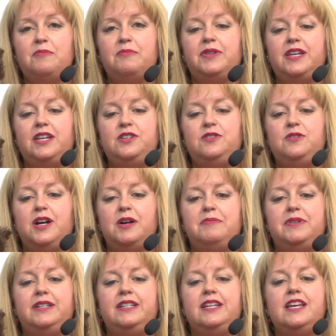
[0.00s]
but they do
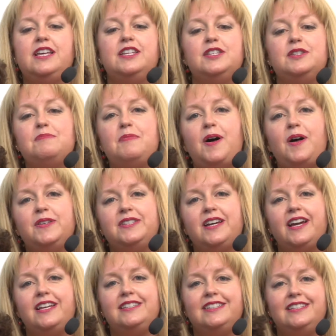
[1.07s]
come in small
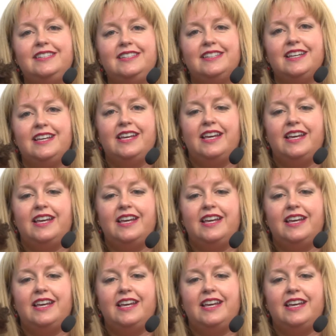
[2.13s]
sizes